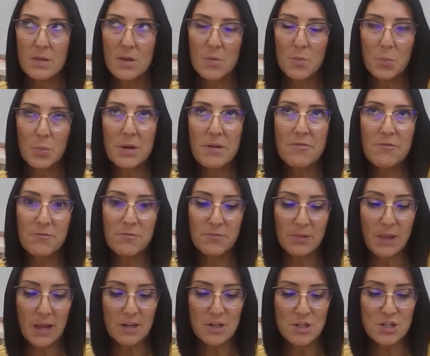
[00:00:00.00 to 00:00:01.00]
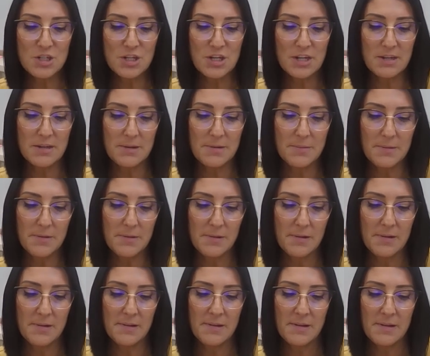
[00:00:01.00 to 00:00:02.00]
Reflection
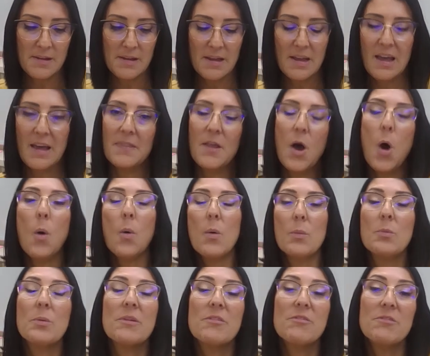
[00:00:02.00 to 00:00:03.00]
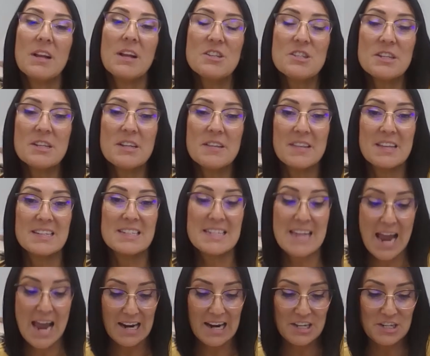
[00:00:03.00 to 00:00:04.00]
and the
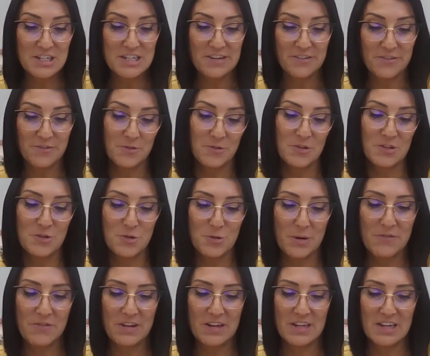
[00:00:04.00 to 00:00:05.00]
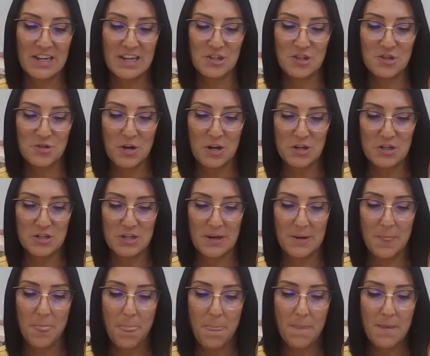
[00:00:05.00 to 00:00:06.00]
data-driven
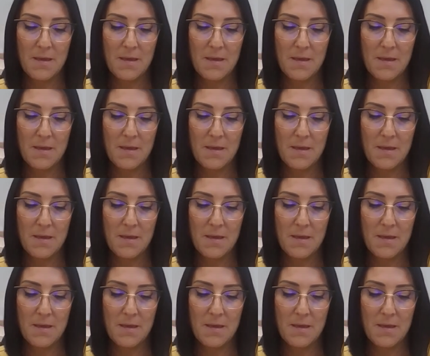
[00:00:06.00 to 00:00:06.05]
instruction.